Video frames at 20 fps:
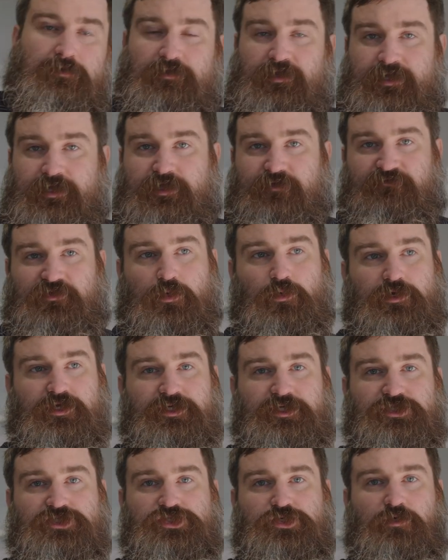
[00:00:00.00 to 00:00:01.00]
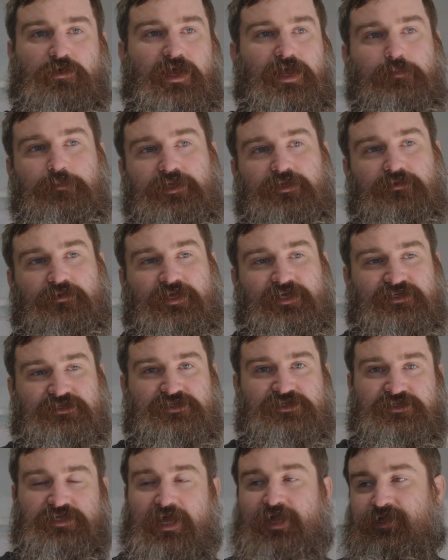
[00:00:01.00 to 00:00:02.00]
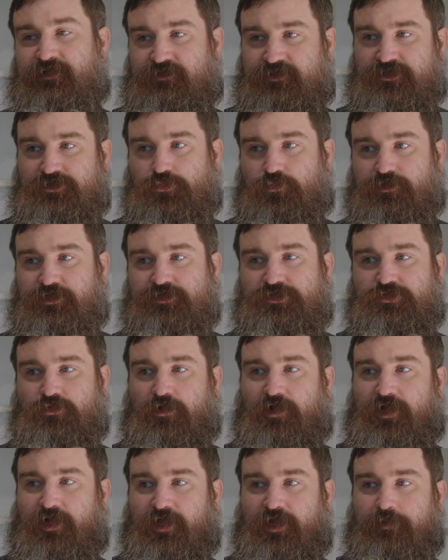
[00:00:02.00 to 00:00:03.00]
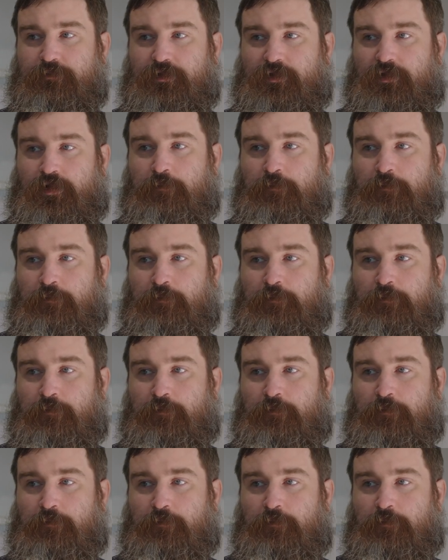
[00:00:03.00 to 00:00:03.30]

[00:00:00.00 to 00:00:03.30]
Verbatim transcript: like if you were to describe it like a scientist would describe